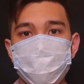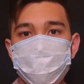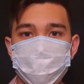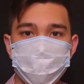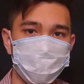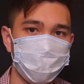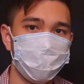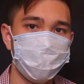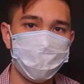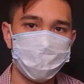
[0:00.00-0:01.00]
Not short
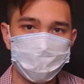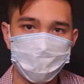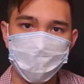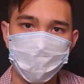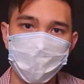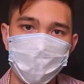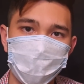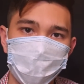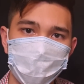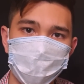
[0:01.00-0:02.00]
of breath
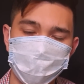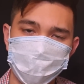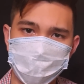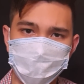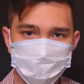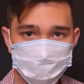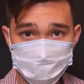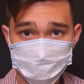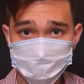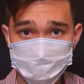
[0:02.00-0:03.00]
or struggling
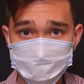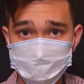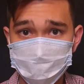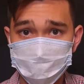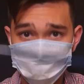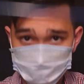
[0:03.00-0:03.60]
to breathe or